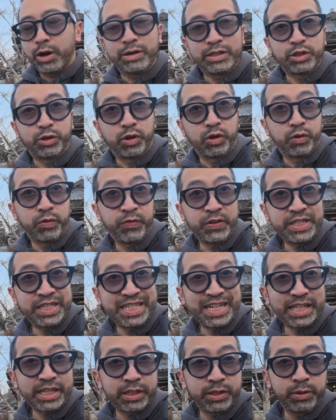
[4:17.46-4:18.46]
right, so we're
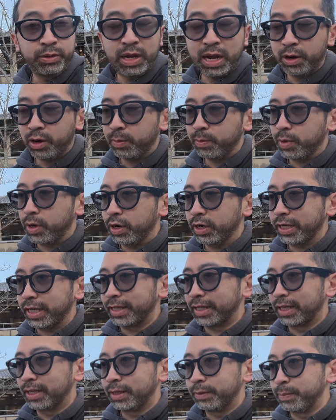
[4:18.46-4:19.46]
officially at the 2 hour mark and
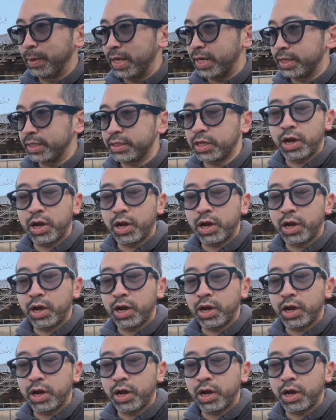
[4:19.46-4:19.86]
the Metas